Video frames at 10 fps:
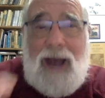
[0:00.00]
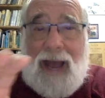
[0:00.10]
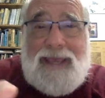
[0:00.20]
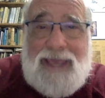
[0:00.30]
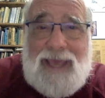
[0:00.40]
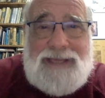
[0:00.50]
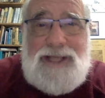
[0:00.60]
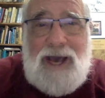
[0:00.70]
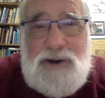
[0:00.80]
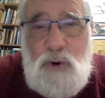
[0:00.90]

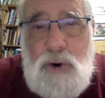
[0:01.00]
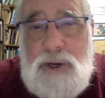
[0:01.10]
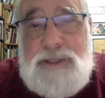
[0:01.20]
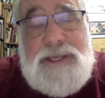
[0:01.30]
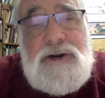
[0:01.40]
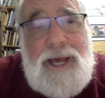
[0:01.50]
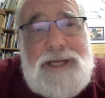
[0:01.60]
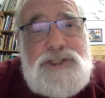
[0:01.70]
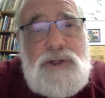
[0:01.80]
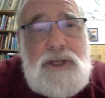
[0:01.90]
ICAHD.org, the
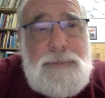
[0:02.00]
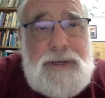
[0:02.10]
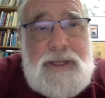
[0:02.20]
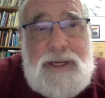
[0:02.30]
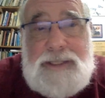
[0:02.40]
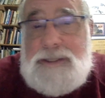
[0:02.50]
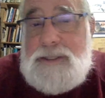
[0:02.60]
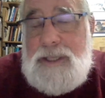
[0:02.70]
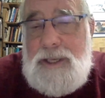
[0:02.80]
International Committee Against